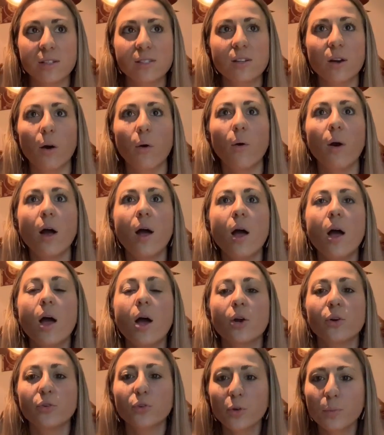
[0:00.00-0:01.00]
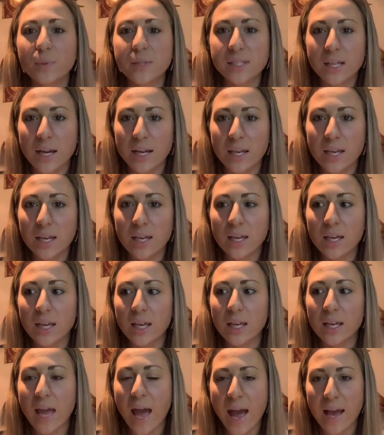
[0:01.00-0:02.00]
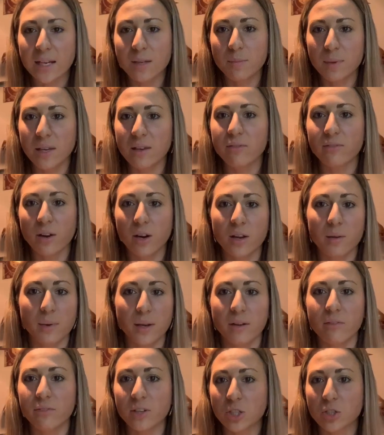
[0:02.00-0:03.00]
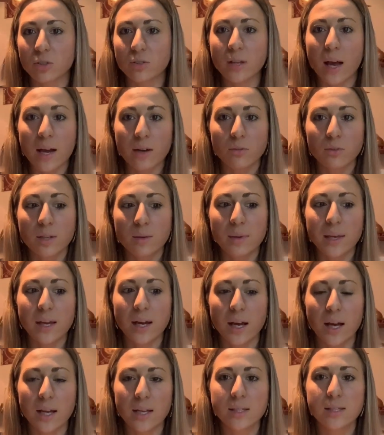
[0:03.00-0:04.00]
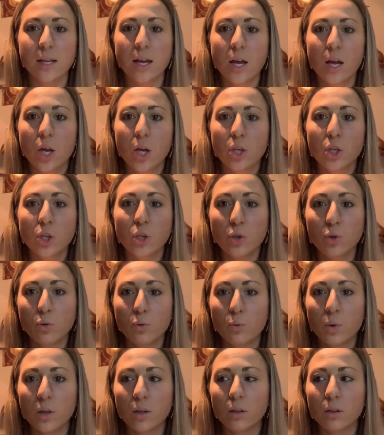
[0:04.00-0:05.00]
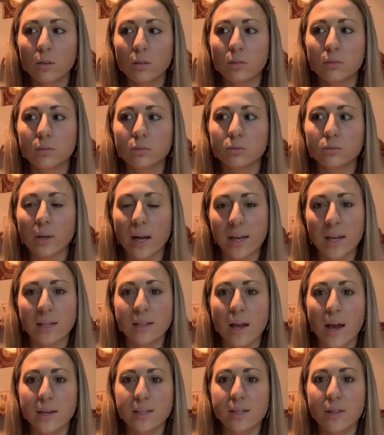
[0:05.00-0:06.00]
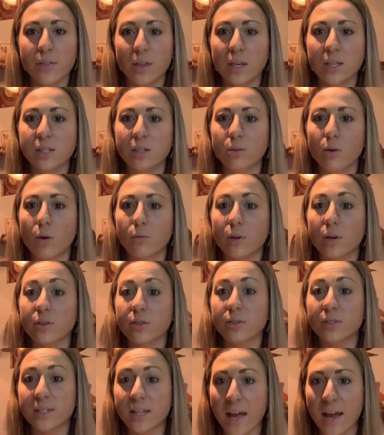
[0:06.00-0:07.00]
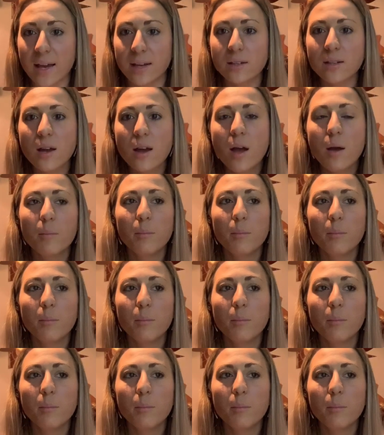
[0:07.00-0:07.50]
So group studying can be very beneficial, not only because you will recognize things you don't understand,